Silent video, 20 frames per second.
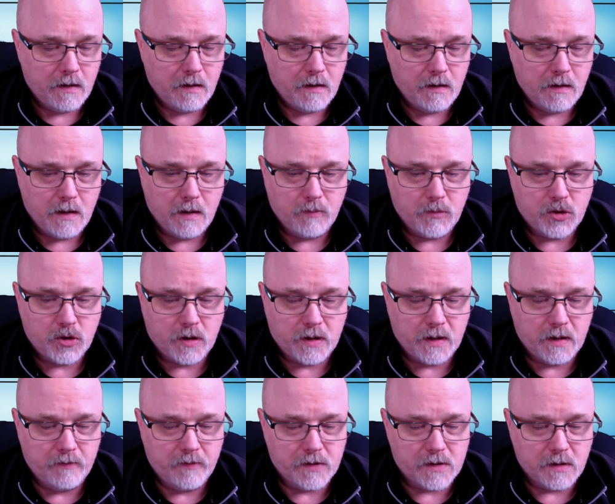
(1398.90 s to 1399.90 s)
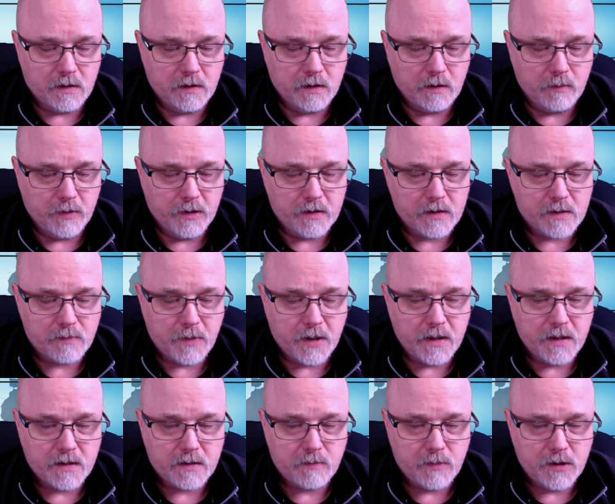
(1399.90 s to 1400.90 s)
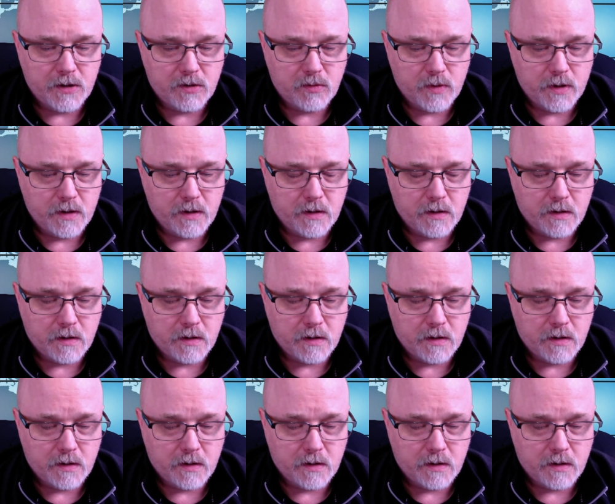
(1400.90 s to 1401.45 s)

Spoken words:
I'm trying to give us a little bit of space between.